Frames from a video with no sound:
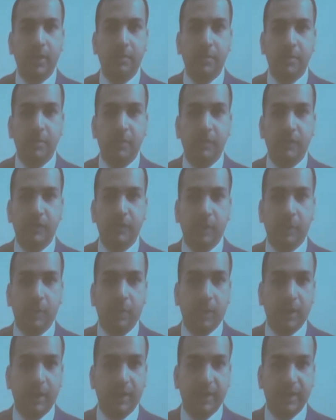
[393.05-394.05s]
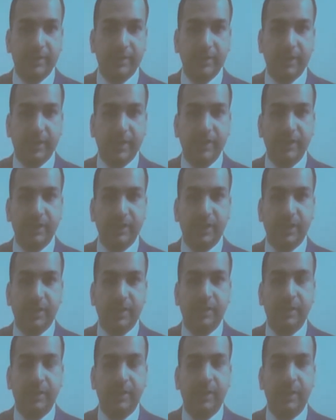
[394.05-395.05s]
moved to Barclays
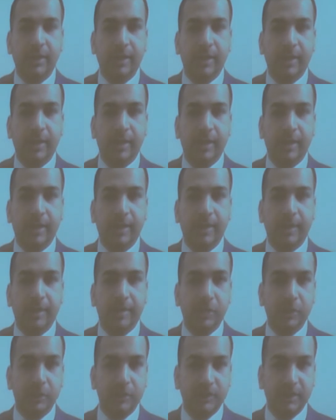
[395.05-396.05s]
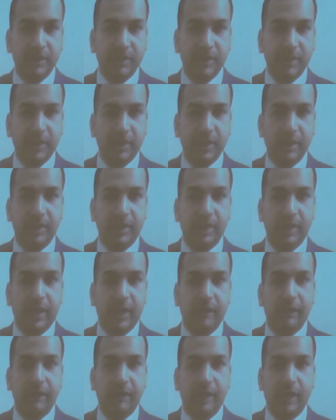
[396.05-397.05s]
Asia, and most recently,
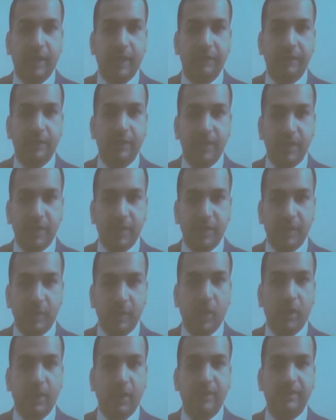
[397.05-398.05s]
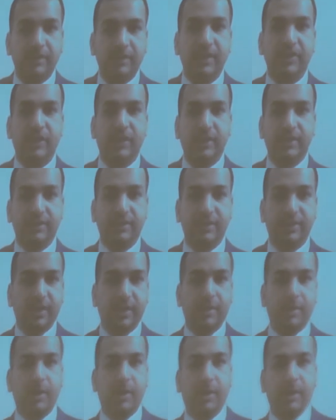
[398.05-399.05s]
after leaving Barclays Asia, I
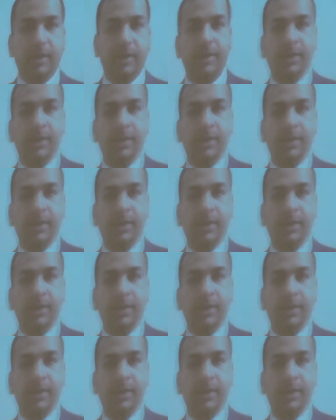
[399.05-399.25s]
started my